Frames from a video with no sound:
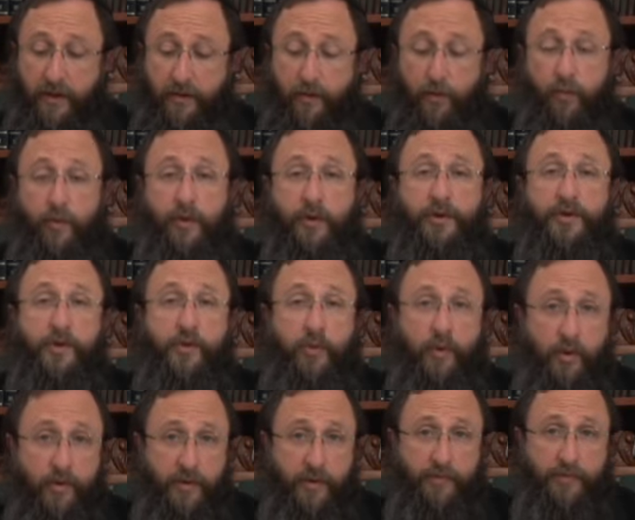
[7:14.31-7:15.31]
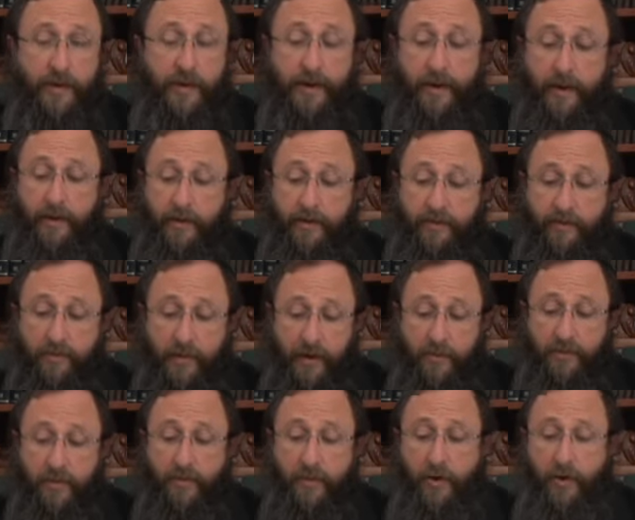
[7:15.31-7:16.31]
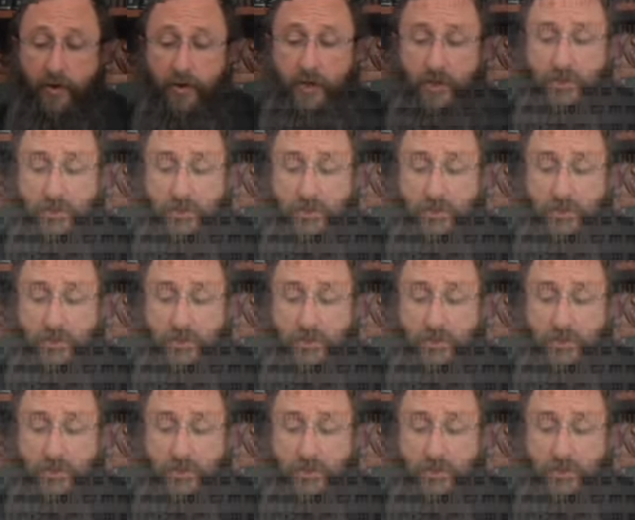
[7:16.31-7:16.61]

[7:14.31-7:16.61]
The words quoted by the Rambam are,